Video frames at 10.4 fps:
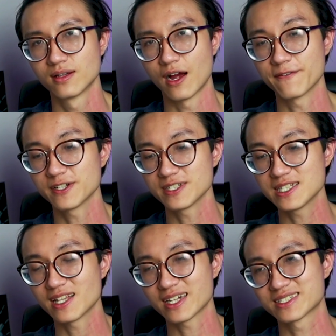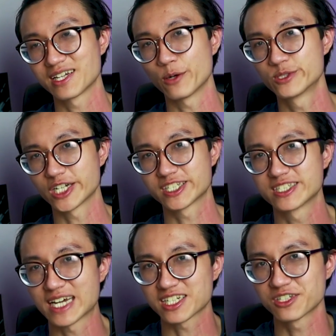I really like the object
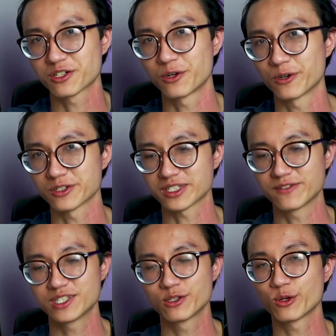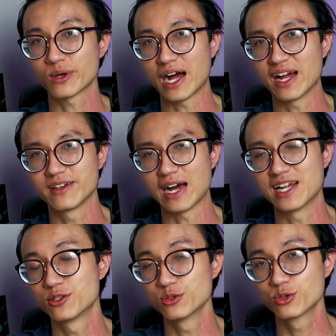detection course. Even though I
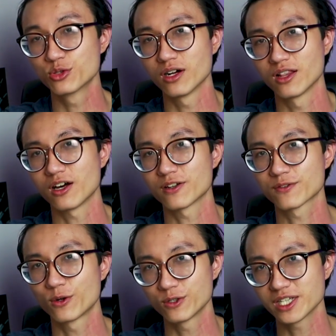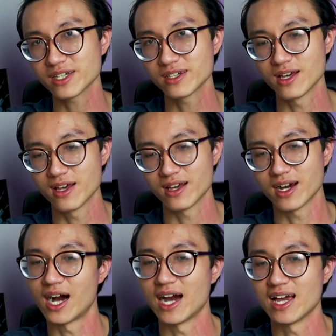don't do a lot of coding,
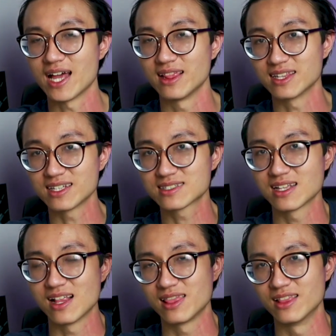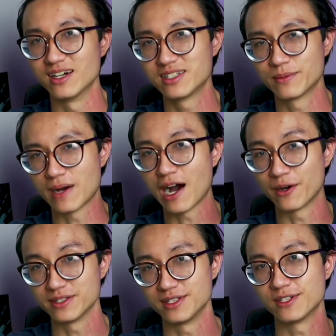I at least learn
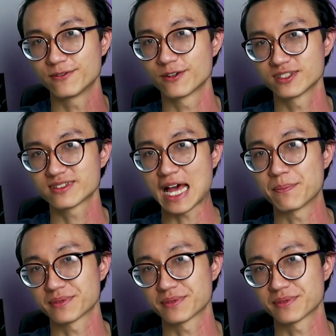about the different steps